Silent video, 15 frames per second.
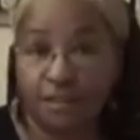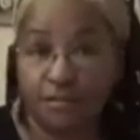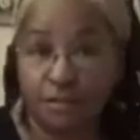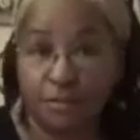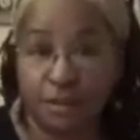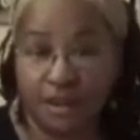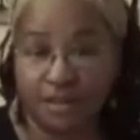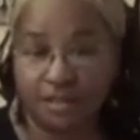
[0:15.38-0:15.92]
of
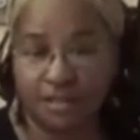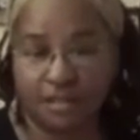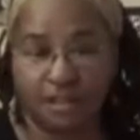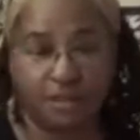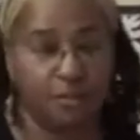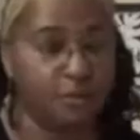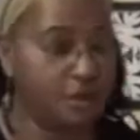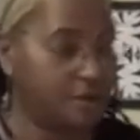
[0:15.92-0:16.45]
a rain stick,
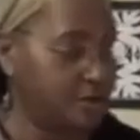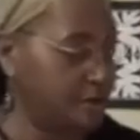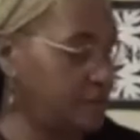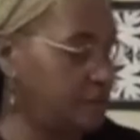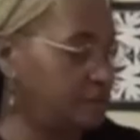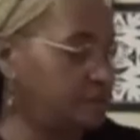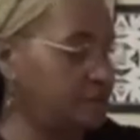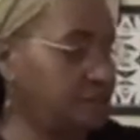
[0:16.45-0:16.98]
whether
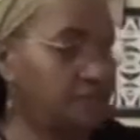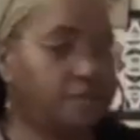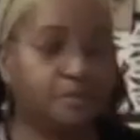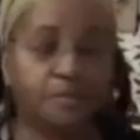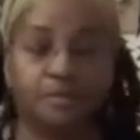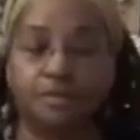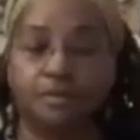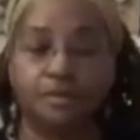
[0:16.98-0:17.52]
it's
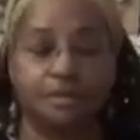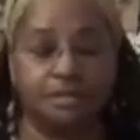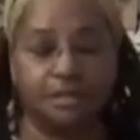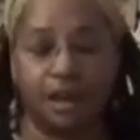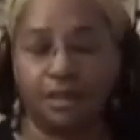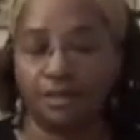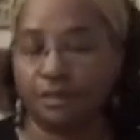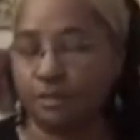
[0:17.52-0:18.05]
from
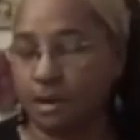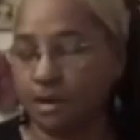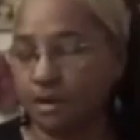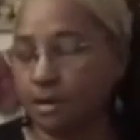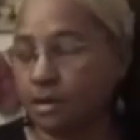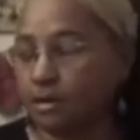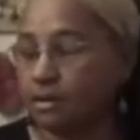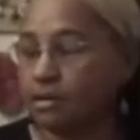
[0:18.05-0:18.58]
South
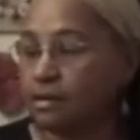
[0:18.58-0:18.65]
America,